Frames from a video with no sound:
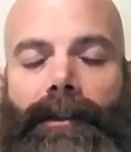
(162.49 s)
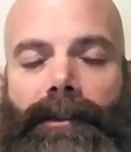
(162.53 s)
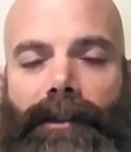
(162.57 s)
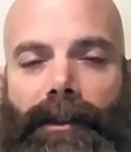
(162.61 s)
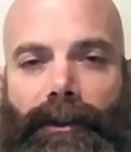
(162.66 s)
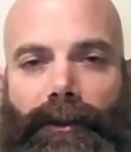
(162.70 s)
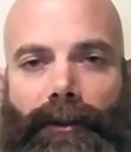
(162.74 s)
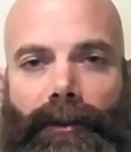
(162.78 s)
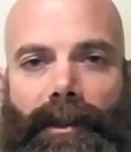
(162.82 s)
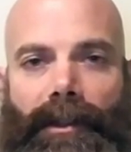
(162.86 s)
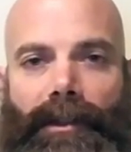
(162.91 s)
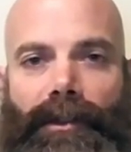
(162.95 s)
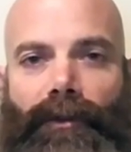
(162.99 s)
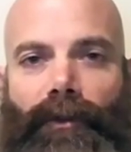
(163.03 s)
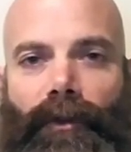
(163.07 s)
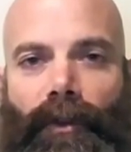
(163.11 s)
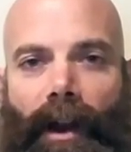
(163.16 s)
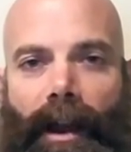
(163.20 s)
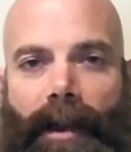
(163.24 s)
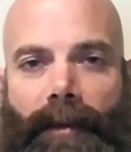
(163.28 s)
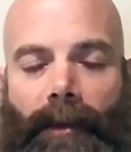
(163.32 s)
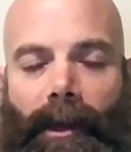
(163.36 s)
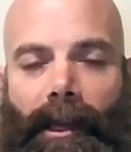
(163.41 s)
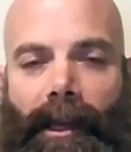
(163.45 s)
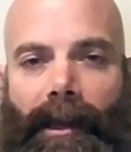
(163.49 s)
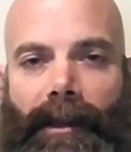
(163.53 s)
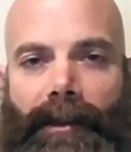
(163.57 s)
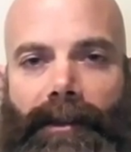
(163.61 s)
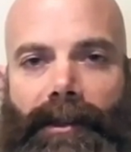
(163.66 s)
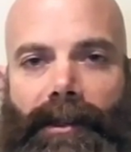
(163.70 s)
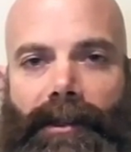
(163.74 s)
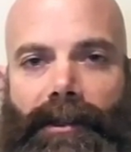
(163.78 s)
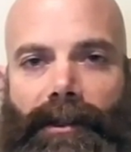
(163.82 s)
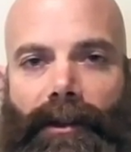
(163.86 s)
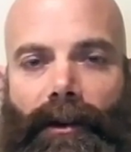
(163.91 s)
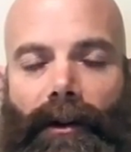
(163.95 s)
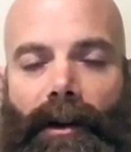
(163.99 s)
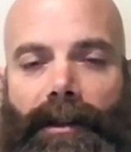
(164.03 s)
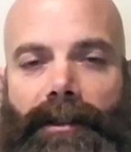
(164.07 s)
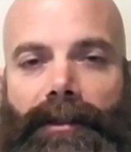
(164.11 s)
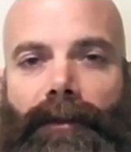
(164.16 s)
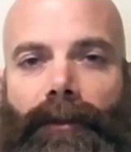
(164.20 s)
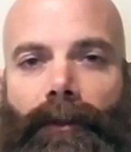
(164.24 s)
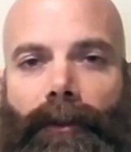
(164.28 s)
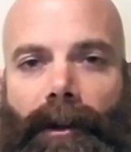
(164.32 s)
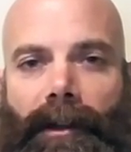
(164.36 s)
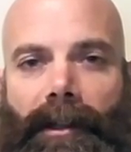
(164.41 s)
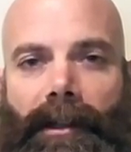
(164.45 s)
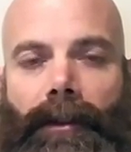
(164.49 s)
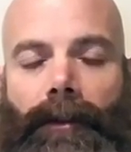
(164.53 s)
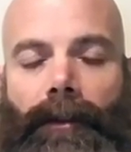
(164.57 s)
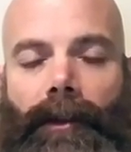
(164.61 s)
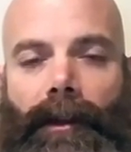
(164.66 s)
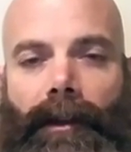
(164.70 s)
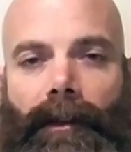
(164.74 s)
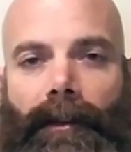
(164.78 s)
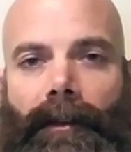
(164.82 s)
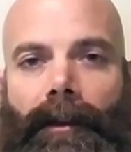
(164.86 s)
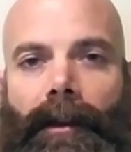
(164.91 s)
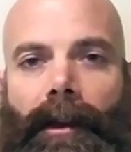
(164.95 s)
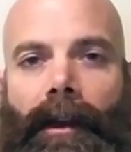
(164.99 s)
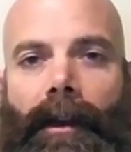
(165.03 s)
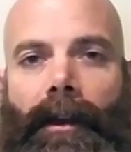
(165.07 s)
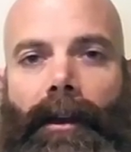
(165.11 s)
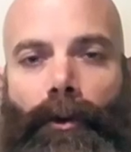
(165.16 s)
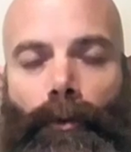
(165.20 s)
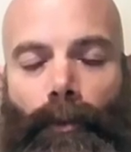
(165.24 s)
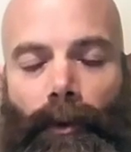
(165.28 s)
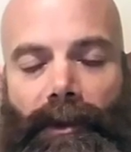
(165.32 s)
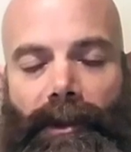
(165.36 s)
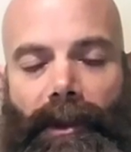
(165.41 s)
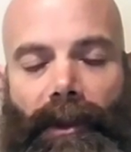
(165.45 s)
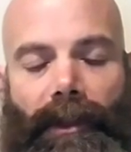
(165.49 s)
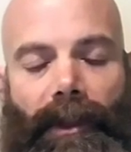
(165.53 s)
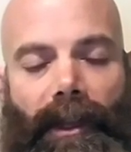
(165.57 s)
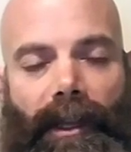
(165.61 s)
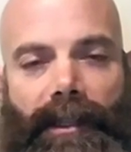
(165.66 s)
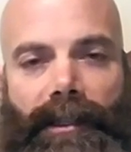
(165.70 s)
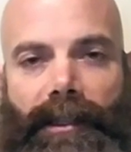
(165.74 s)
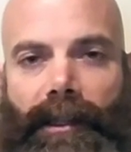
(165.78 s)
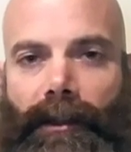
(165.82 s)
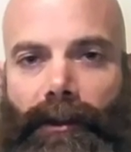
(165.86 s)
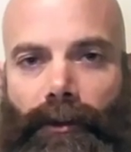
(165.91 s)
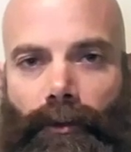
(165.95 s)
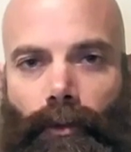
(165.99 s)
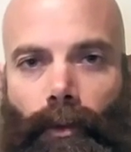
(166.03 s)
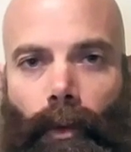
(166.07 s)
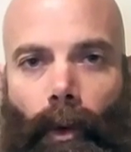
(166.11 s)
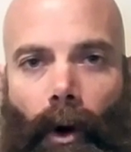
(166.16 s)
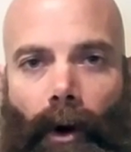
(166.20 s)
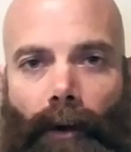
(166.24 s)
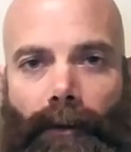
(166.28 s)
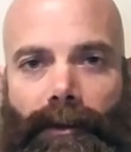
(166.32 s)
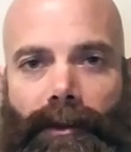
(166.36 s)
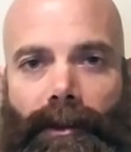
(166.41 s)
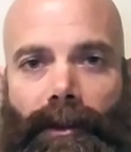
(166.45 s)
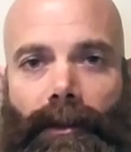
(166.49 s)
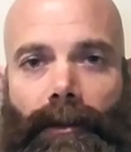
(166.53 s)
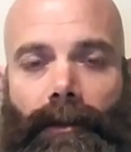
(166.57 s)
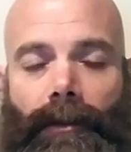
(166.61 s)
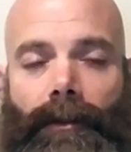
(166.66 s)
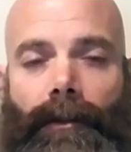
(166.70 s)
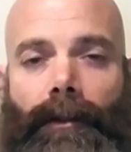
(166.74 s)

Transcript: to do this framing exercise for anything with the things that you want,